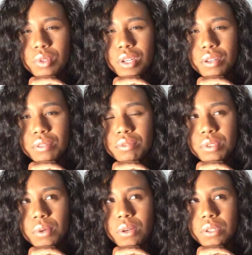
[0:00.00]
you know,
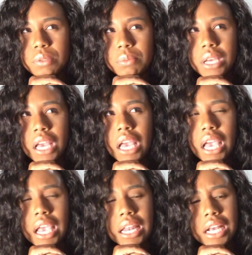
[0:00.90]
you're welcome.
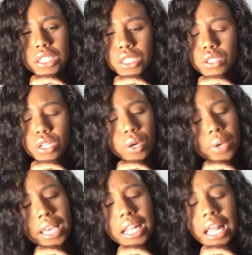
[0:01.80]
And next thing you know
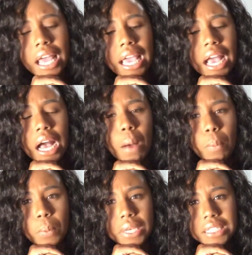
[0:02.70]
it, like, a
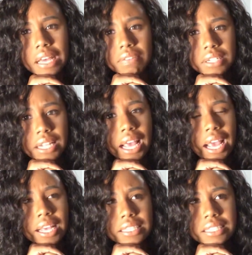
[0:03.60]
couple weeks after
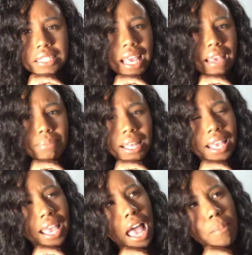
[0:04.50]
that, same
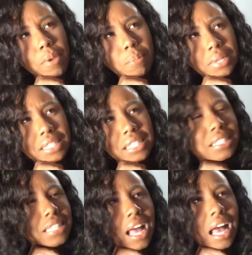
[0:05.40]
thing happened, but
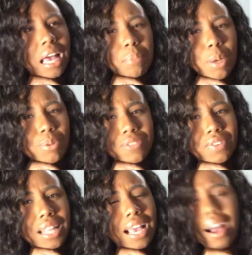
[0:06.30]
this time it was
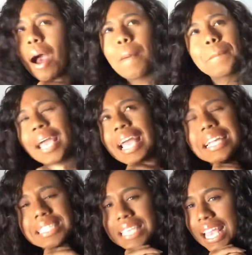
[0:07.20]
for, like, an
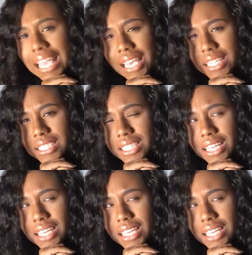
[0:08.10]
unpaid ticket